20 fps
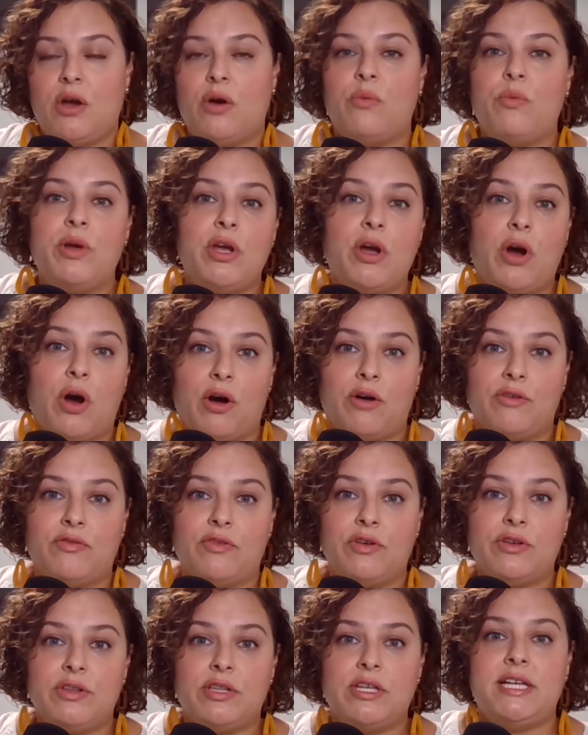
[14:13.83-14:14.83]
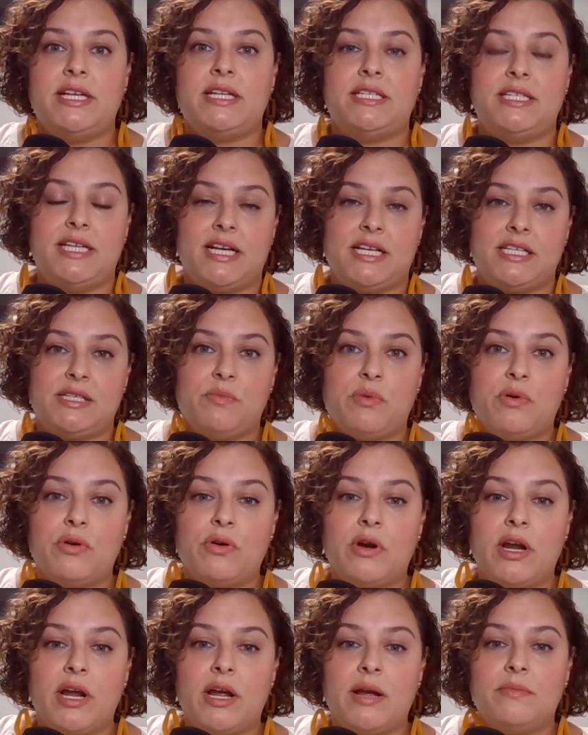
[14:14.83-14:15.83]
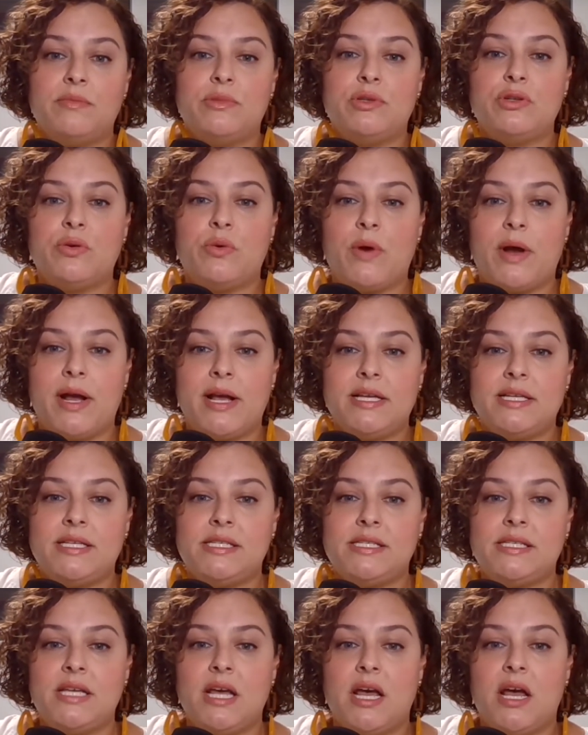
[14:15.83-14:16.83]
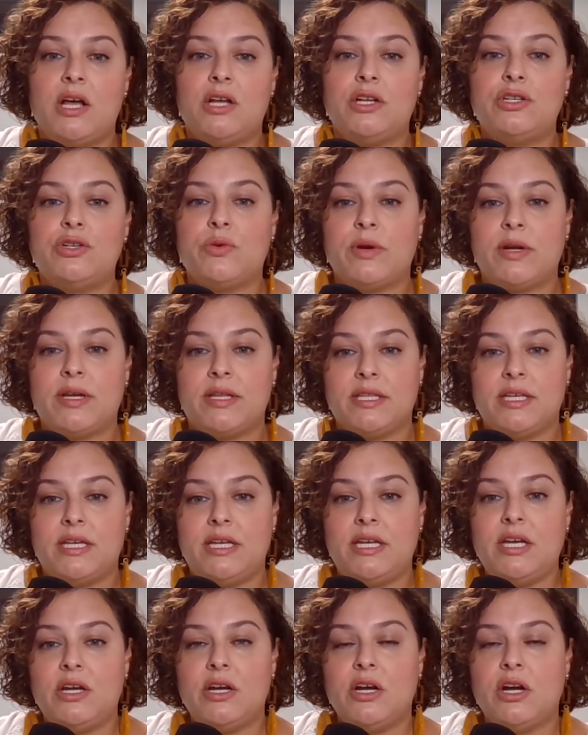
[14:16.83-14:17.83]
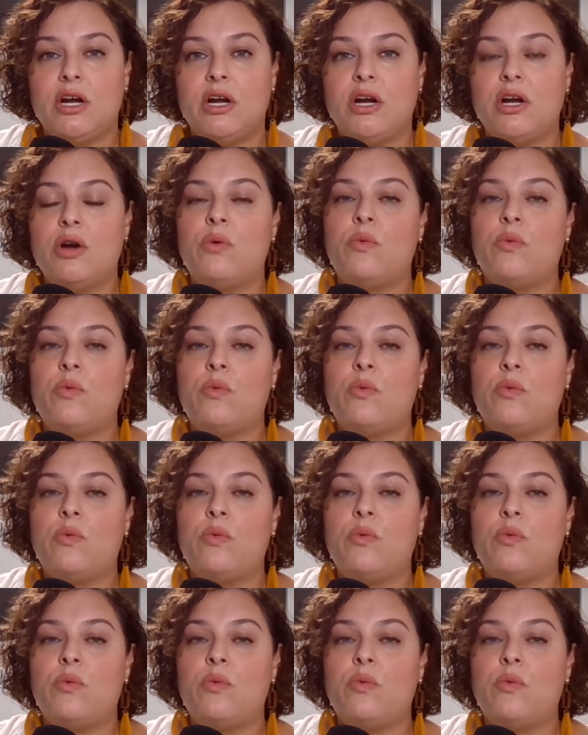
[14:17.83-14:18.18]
We offer the ETS program twice during the year,